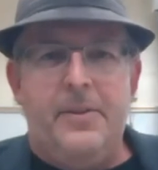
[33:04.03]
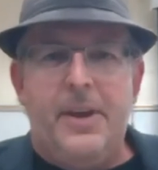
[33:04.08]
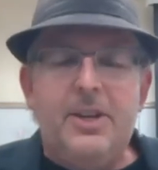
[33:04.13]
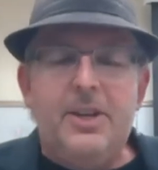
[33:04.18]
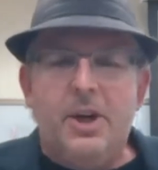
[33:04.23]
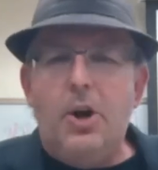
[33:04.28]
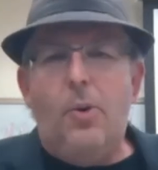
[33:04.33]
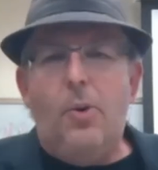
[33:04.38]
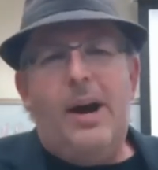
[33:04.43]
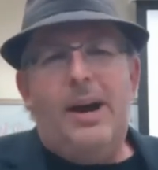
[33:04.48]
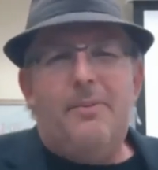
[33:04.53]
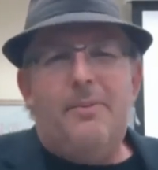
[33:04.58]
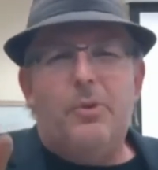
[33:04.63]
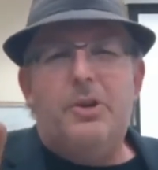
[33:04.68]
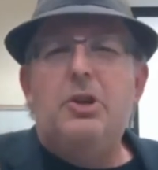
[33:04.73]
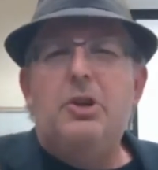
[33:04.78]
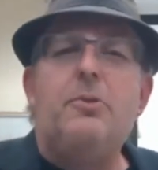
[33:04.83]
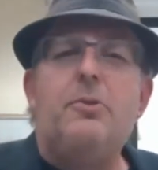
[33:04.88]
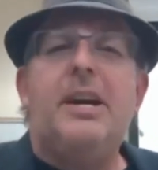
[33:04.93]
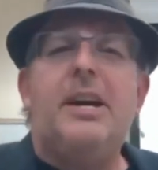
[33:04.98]
And you know what?
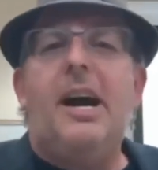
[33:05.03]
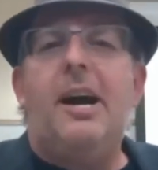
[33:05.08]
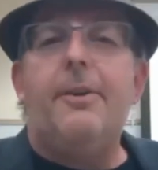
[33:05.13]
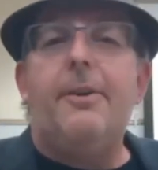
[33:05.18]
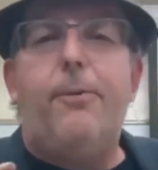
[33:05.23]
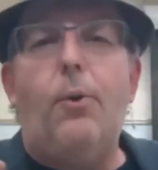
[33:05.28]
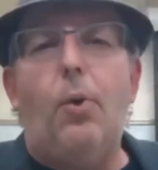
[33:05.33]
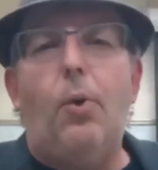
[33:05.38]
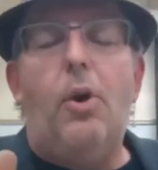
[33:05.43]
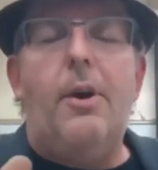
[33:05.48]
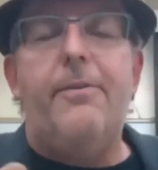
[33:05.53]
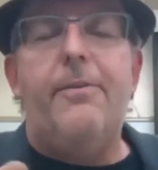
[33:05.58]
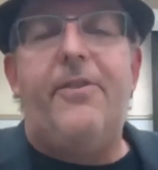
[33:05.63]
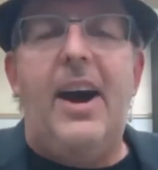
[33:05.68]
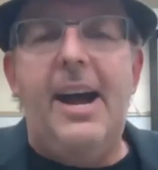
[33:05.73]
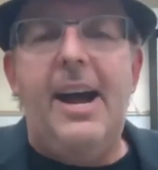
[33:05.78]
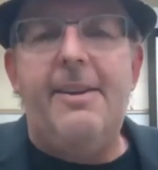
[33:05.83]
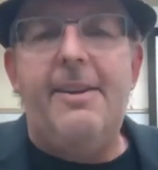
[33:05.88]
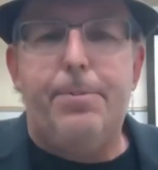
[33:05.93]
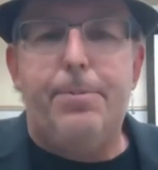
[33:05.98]
When you've got four or
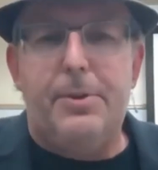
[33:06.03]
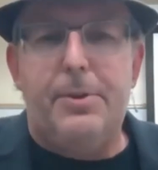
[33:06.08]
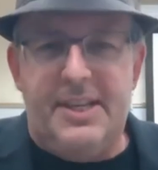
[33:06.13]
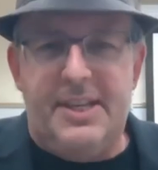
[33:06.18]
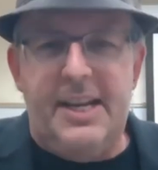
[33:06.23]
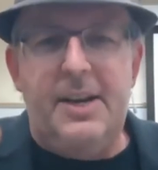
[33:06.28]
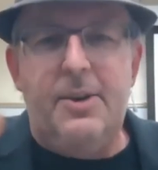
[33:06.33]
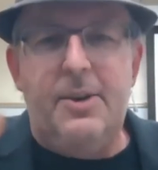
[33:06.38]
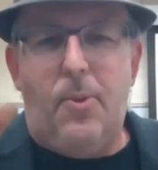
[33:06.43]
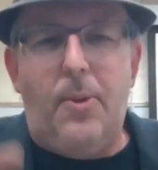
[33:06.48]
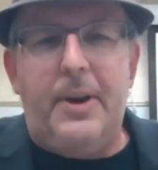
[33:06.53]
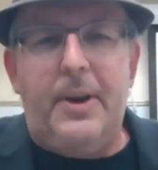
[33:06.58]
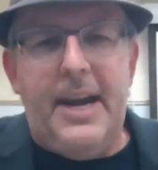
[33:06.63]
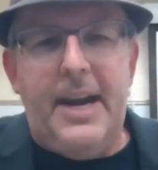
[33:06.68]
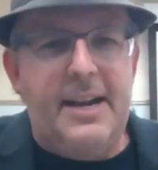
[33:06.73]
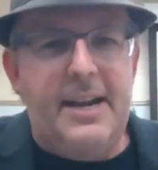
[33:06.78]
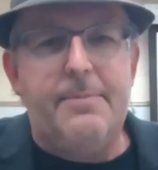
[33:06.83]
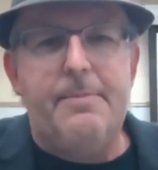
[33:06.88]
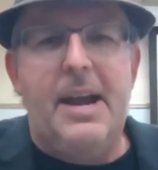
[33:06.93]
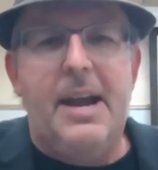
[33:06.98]
5%
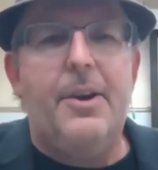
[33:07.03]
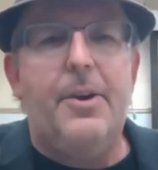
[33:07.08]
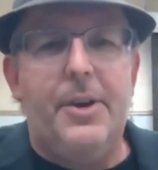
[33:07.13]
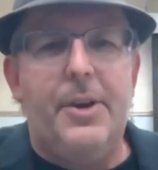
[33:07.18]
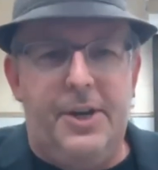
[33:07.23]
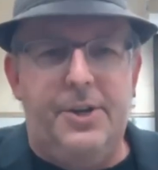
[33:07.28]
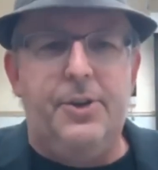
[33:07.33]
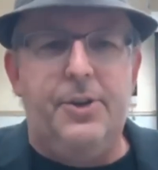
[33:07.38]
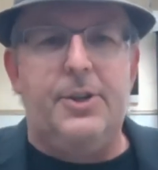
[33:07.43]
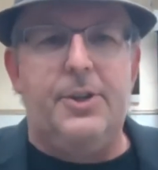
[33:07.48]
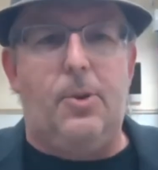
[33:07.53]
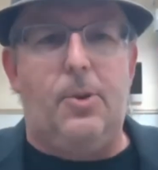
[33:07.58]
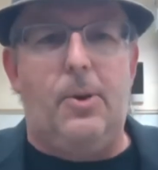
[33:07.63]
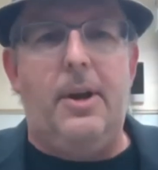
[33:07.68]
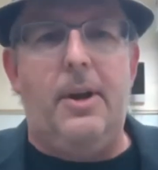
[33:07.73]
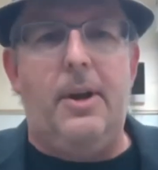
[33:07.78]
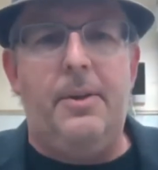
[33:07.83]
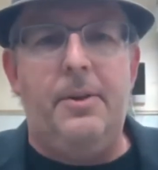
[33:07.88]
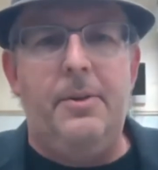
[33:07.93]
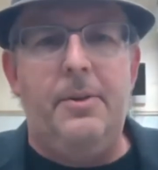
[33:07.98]
organic matter in your
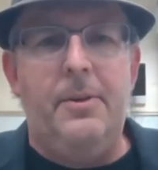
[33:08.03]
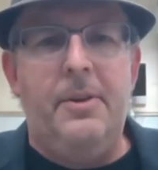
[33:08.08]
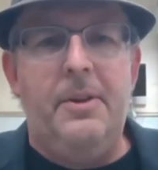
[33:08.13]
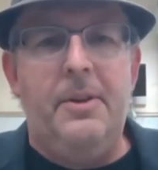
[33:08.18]
soil,